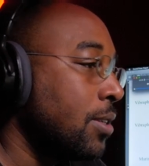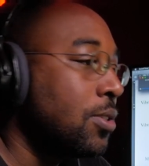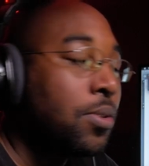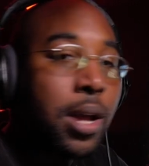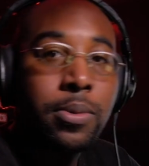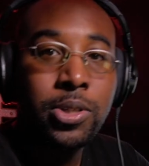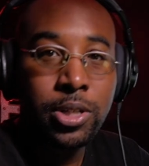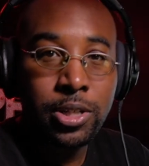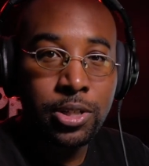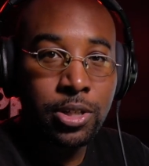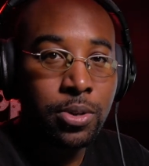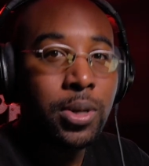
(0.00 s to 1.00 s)
So that was a
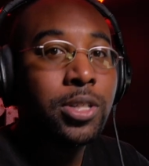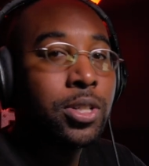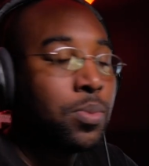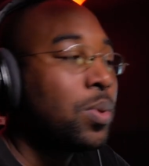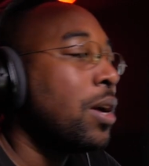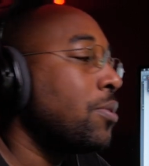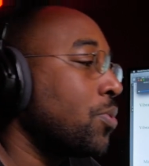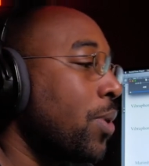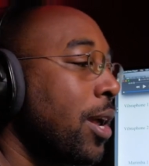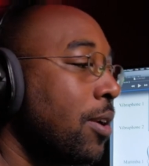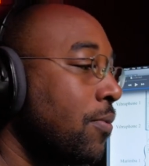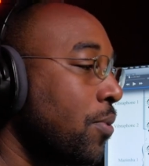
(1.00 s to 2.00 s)
consideration when I was
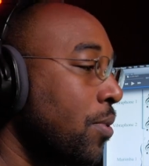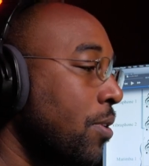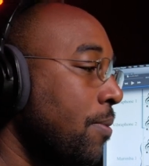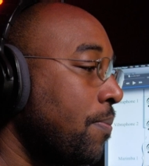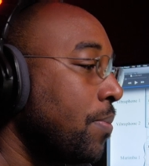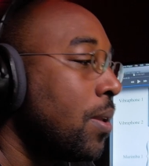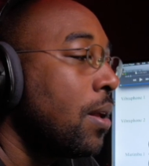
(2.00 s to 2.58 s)
writing for them.